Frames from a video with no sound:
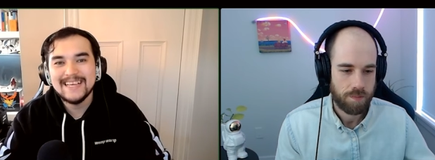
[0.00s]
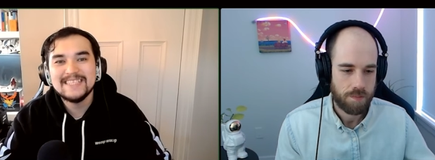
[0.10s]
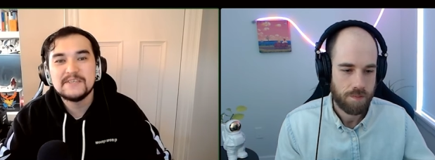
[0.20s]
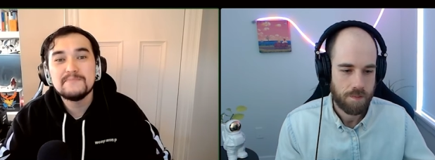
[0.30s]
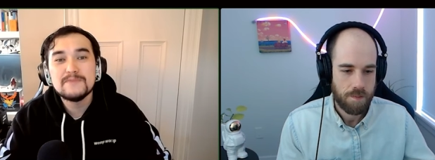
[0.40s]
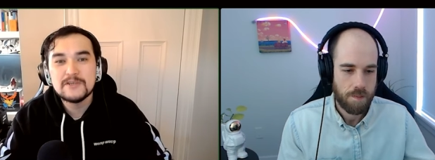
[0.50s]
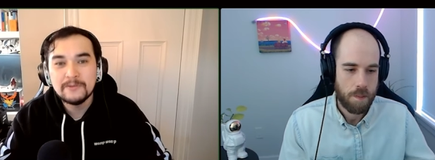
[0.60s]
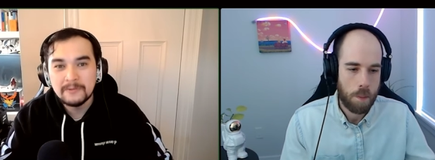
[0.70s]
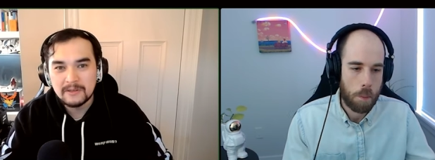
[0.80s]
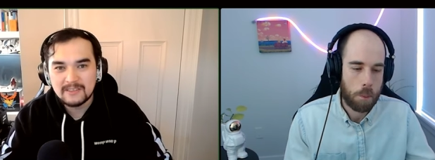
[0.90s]
Speaker 1: is
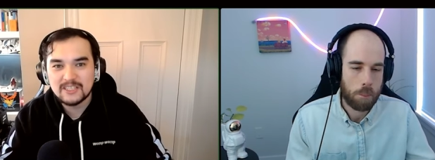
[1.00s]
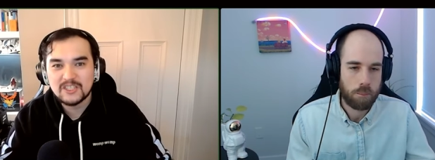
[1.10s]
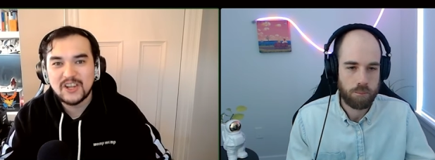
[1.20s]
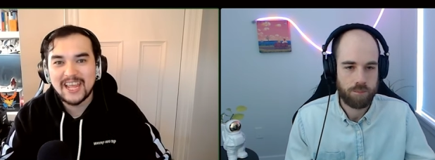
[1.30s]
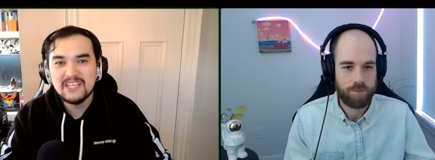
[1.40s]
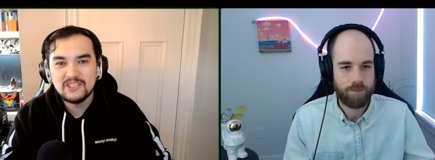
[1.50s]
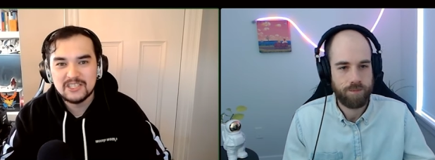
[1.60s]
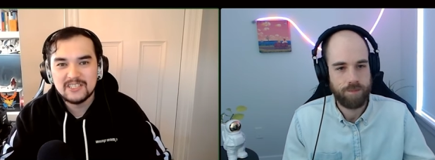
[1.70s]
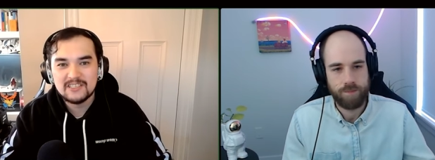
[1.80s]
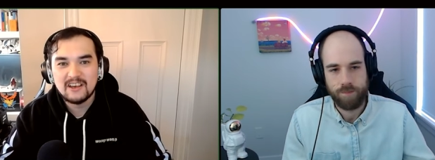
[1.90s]
immune to the
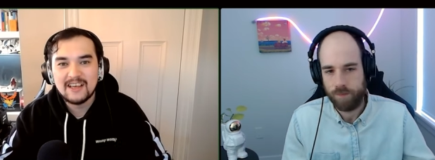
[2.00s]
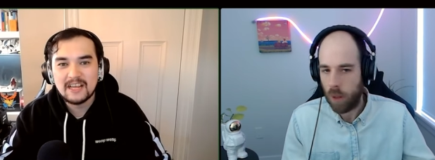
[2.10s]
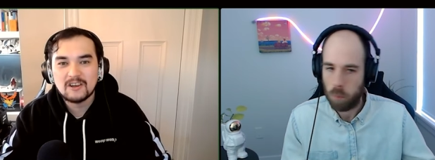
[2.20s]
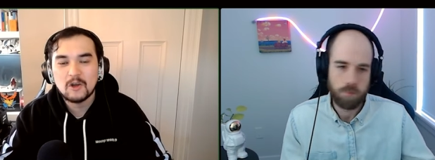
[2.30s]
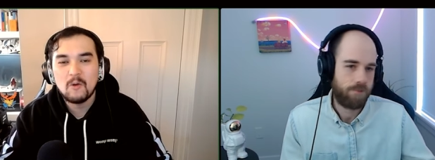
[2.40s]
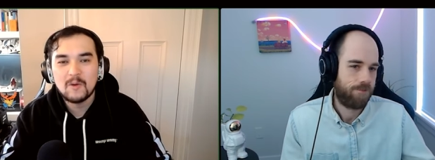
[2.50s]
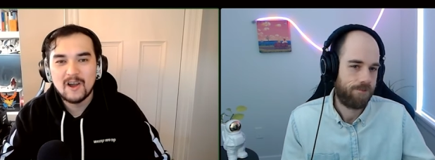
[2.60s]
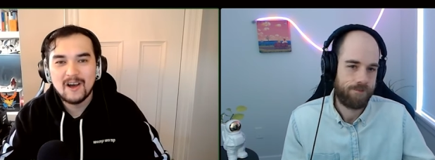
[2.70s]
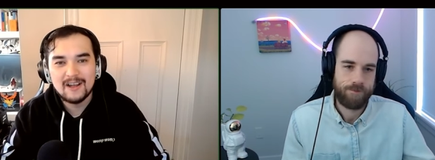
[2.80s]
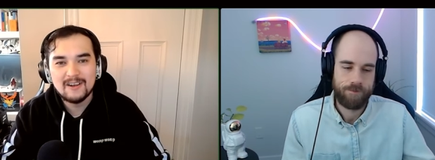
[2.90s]
changes that are going
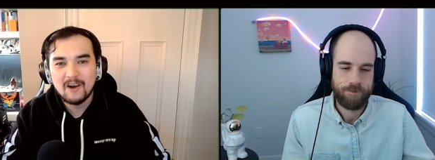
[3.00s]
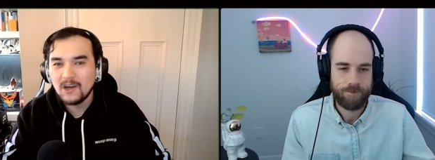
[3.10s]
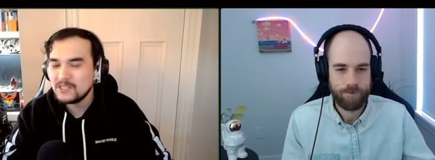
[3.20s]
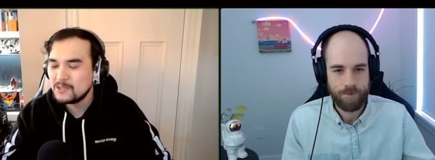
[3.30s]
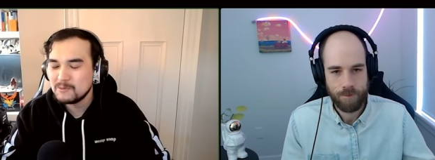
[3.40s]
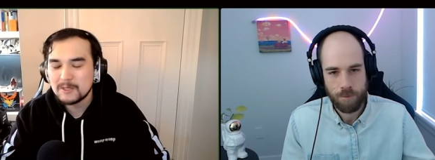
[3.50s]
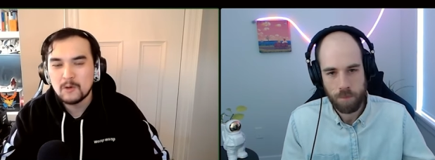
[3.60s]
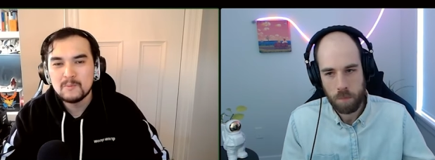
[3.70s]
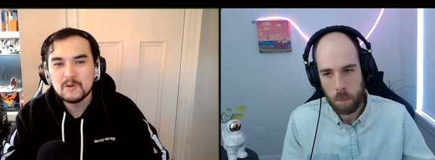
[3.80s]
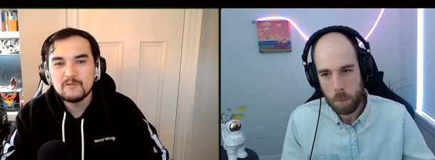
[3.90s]
on as we
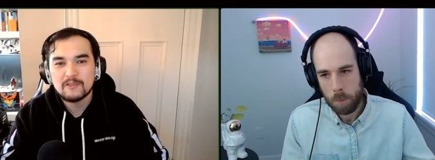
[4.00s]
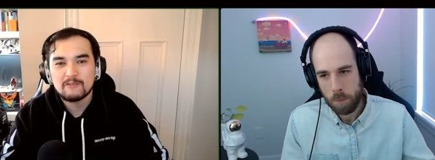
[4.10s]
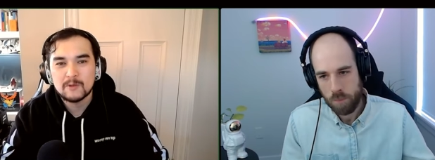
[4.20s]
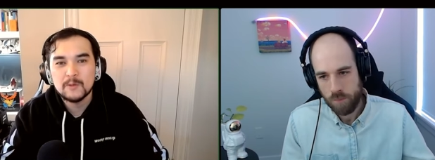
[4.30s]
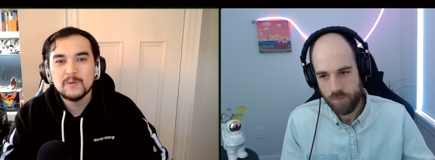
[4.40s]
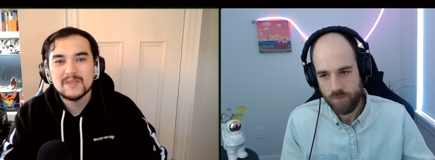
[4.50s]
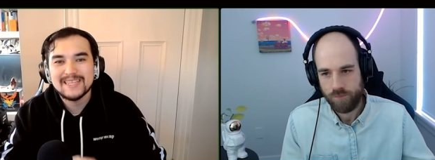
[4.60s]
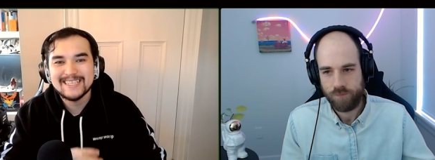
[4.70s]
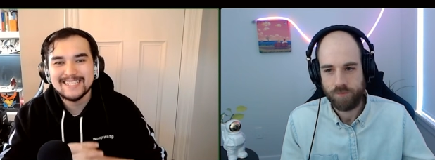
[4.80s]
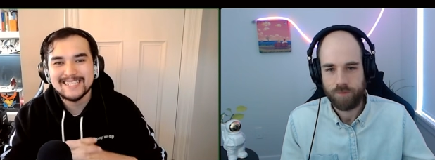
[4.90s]
move through
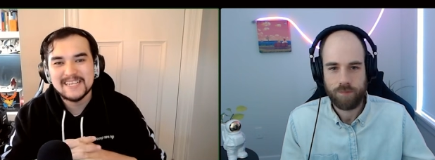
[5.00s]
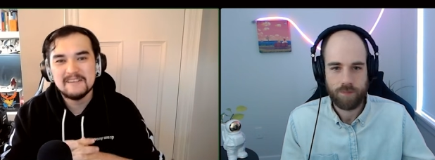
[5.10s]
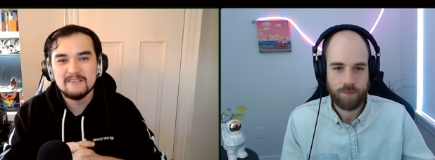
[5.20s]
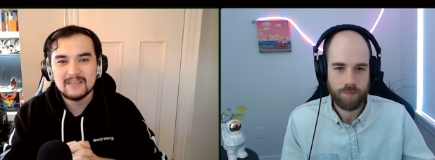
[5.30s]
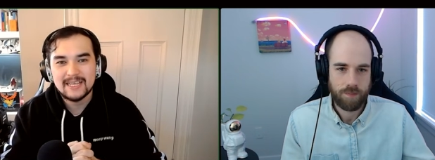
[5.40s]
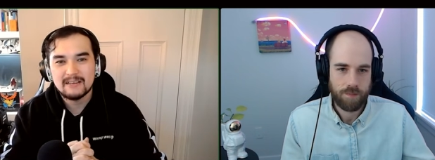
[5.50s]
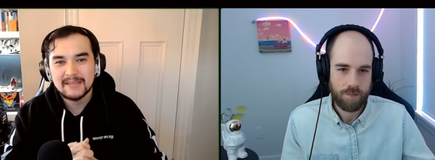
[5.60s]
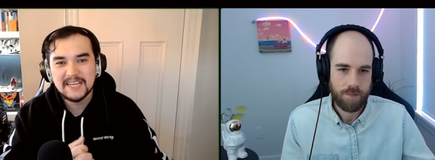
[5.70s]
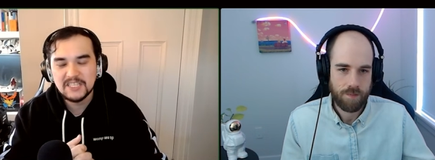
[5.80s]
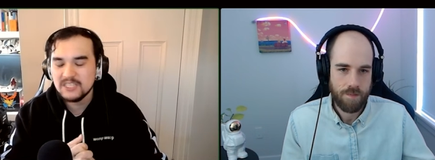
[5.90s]
this year in League of
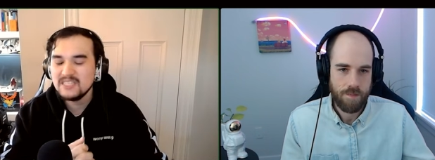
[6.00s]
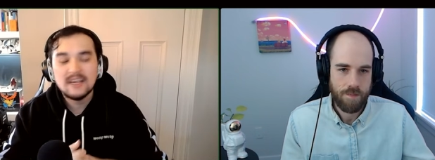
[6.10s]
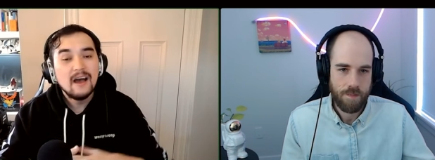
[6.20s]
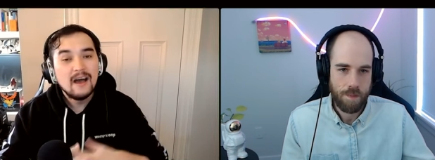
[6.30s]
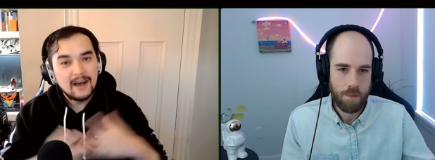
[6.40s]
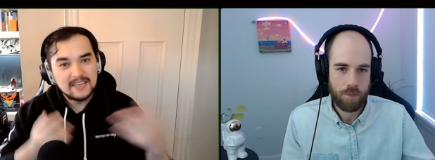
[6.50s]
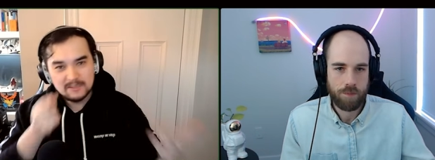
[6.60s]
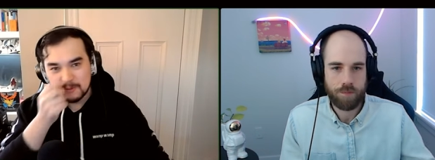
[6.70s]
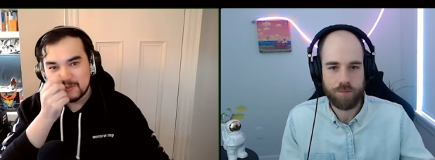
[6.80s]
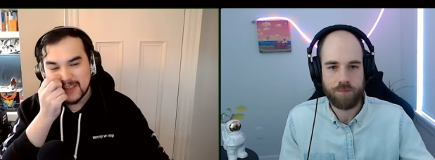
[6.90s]
Legends.
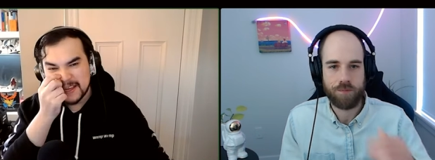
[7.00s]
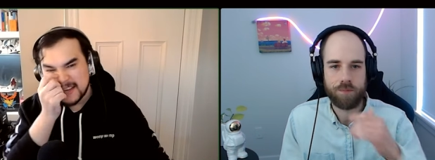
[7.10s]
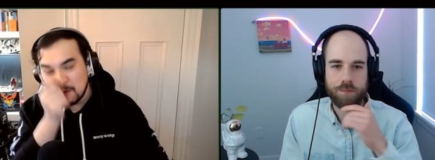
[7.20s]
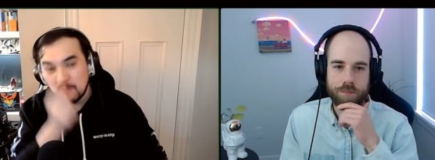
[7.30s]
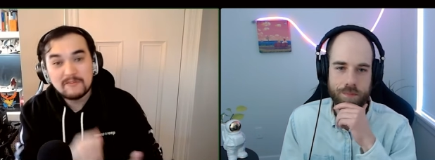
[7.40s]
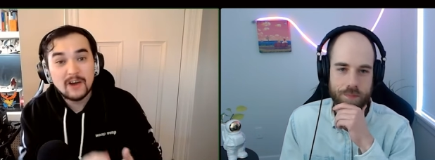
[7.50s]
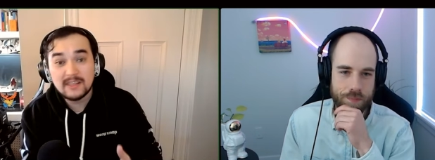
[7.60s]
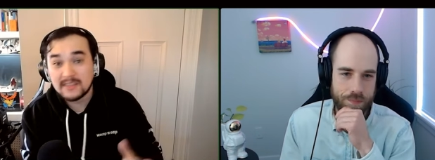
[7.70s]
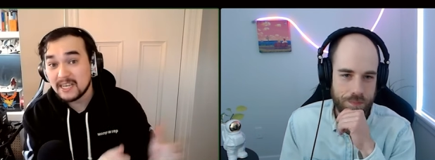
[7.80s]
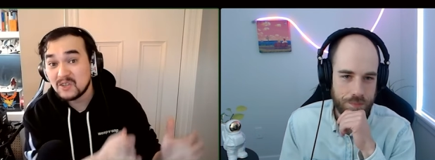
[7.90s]
As we've laid out, we've
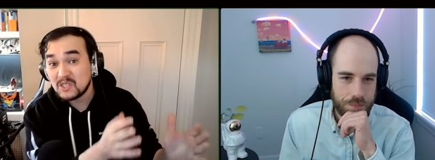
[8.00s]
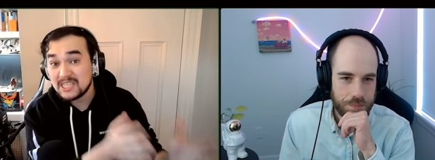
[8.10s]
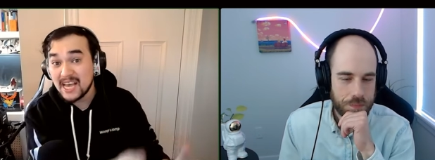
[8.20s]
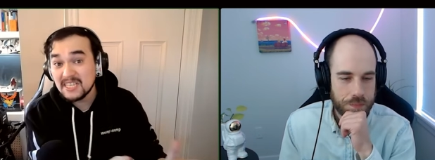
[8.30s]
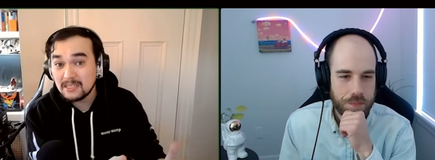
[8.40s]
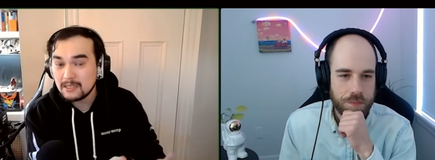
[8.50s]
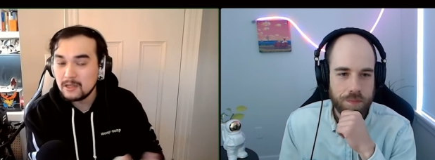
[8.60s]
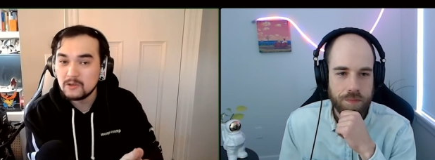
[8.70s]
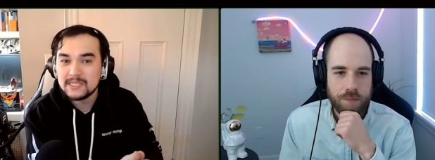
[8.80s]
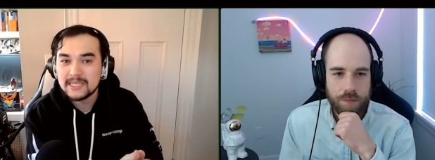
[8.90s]
got the LCS
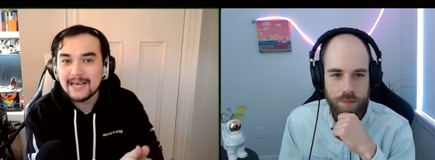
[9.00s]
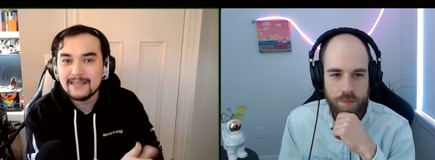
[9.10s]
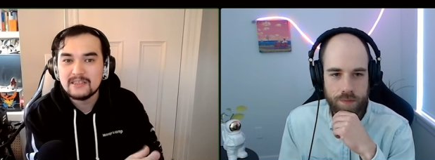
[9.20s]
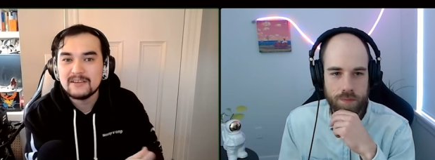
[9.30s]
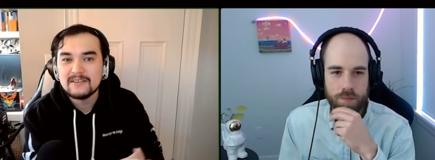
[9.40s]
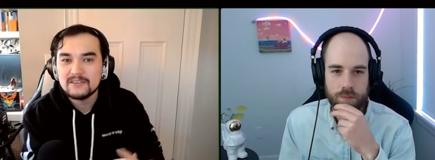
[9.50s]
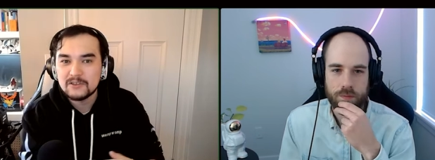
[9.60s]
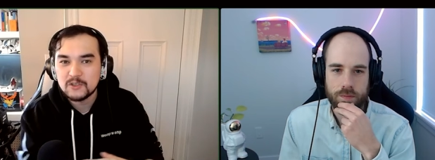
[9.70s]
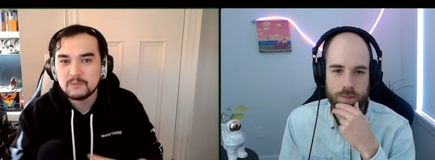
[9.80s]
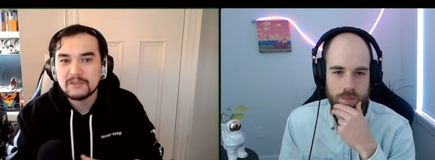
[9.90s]
closing out
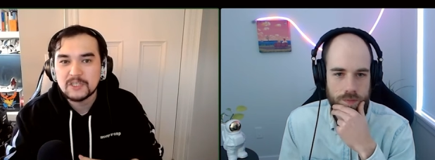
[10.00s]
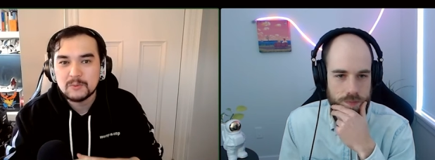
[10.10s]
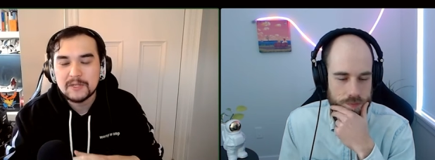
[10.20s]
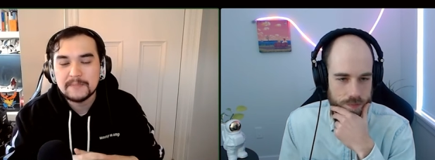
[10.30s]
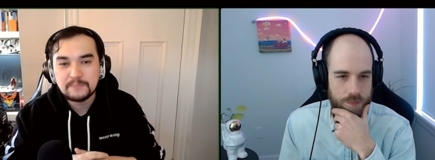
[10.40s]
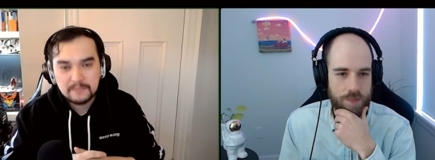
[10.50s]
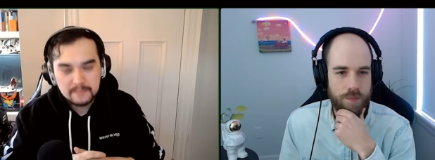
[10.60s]
their spring split,